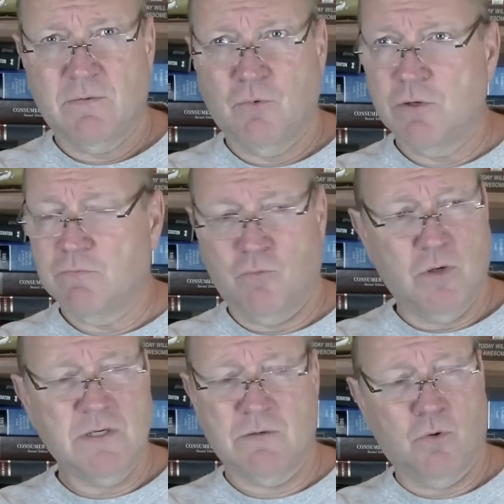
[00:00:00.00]
Wouldn't,
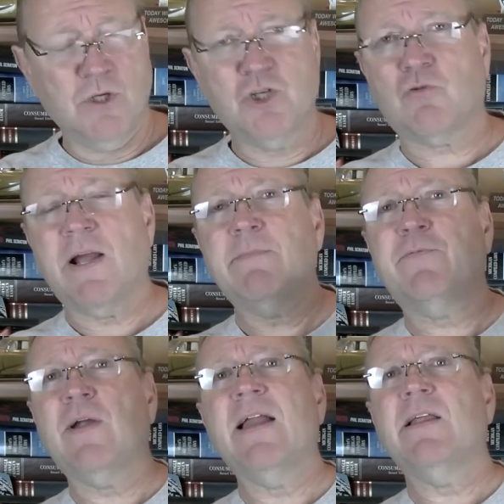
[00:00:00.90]
wouldn't, wouldn't trade them
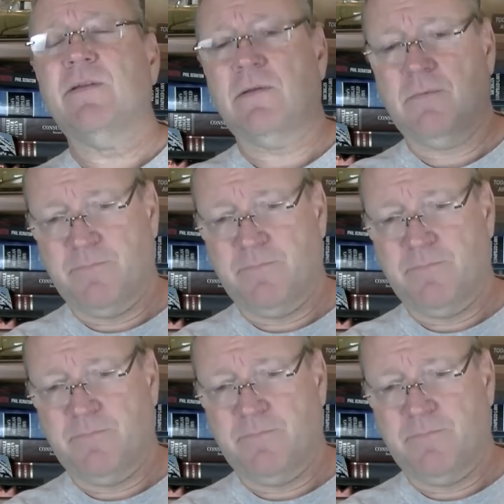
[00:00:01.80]
for anything.